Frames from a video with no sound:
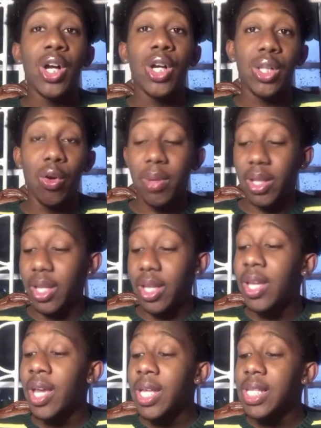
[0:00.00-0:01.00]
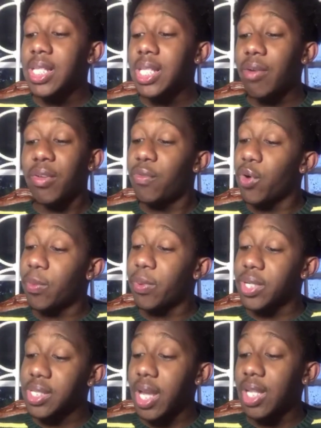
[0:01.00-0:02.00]
Globally,
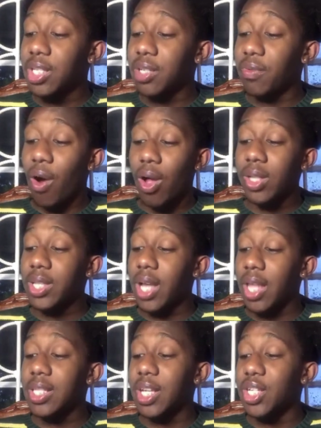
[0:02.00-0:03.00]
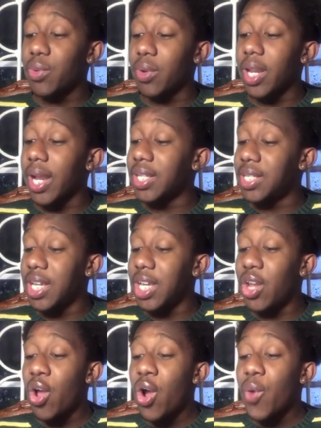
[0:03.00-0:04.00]
74% of all deaths in
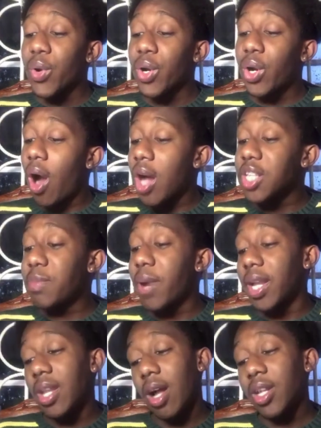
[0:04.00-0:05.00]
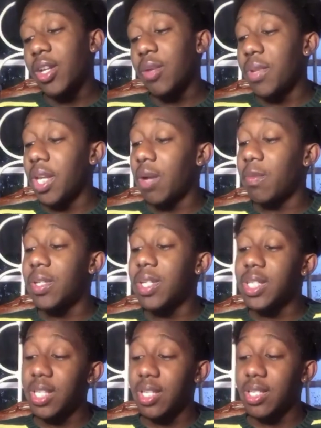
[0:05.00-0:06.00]
2019 were caused by non-communicable
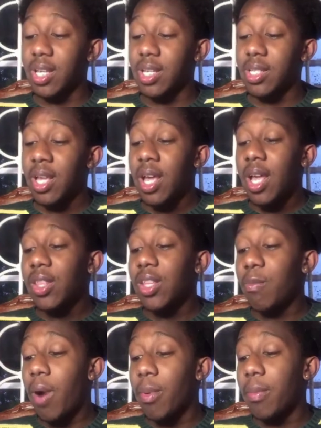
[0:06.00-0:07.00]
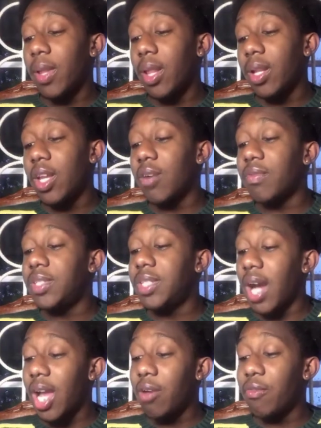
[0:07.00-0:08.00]
diseases. The probability of
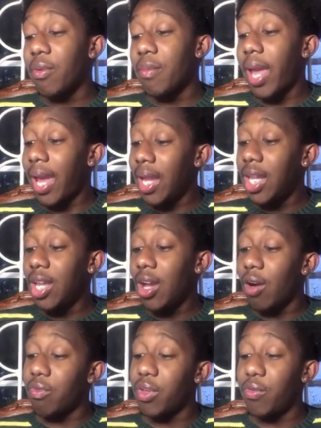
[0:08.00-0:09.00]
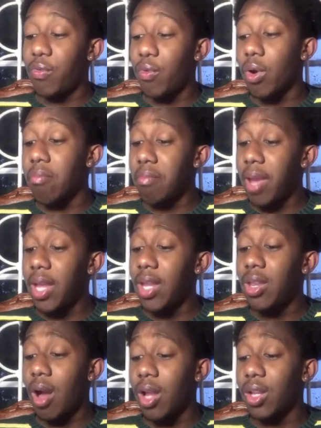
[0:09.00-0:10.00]
dying from any of the 4
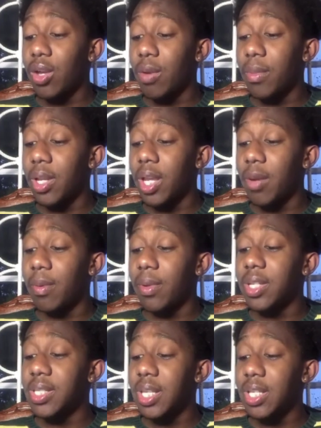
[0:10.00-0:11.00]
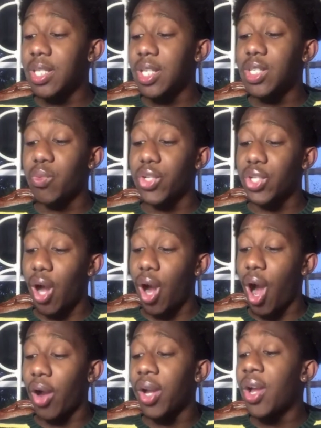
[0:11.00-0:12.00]
main non-communicable diseases, which
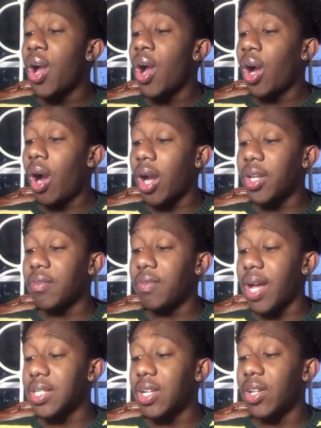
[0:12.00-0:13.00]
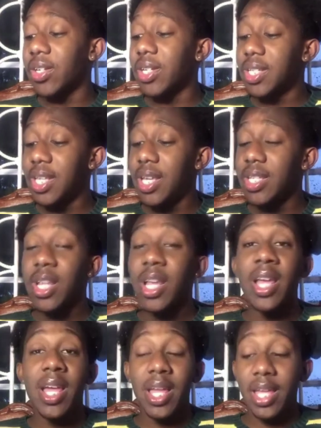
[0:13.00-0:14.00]
are cardiovascular disease,
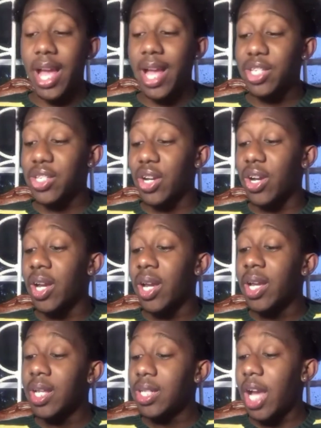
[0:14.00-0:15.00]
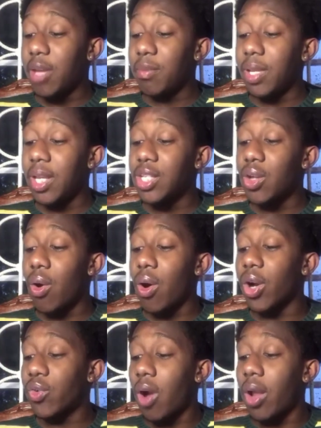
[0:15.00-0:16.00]
cancer, diabetes,
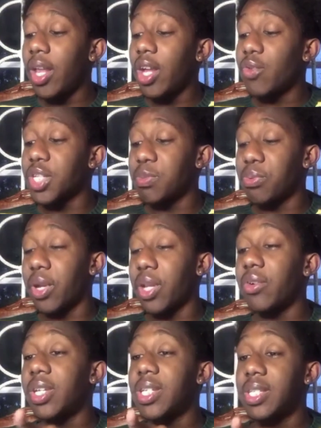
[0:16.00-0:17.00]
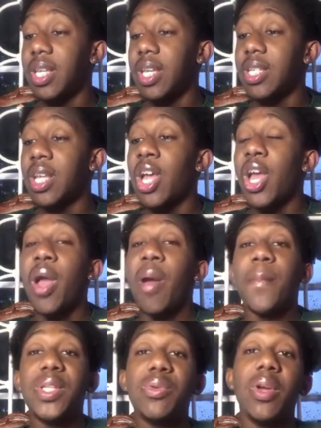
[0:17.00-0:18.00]
or chronic respiratory disease,
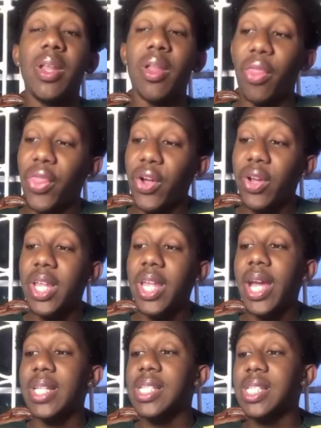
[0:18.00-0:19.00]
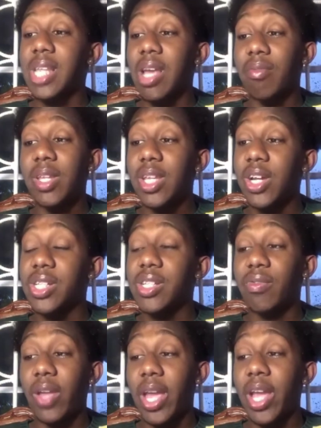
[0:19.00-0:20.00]
between 30 and 70 years
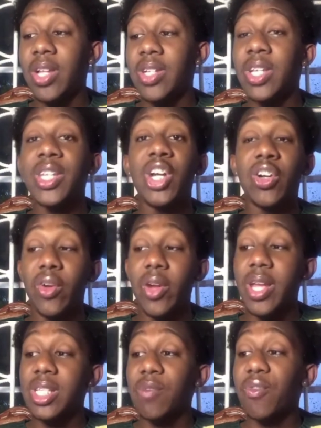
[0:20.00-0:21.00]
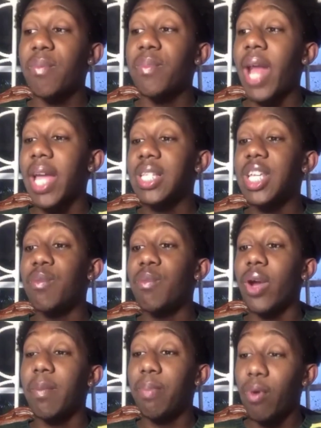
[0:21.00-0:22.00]
of age decreased from
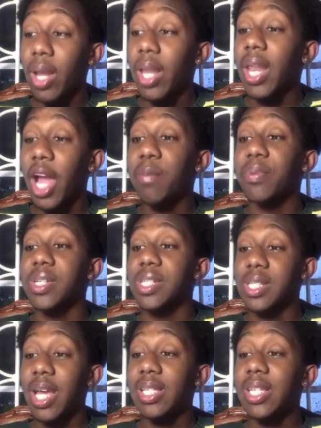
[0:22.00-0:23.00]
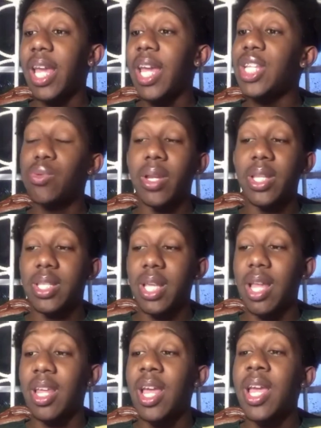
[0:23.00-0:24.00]
19.9% in
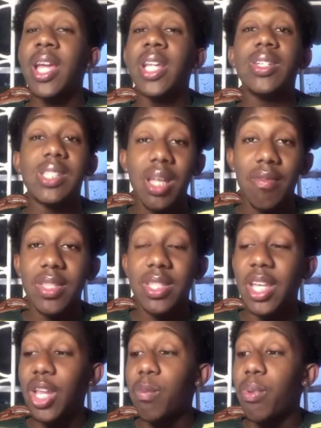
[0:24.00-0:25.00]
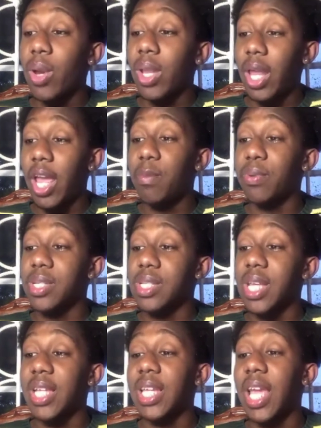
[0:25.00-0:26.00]
2010 to
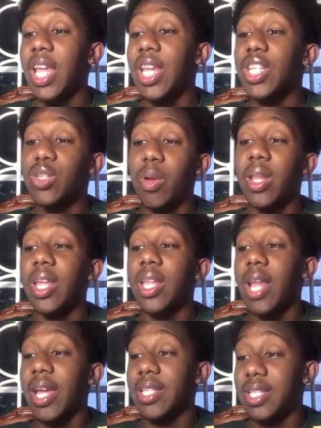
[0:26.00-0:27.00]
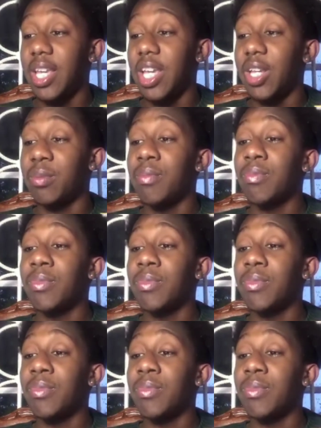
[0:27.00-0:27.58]
17.8% in 2019.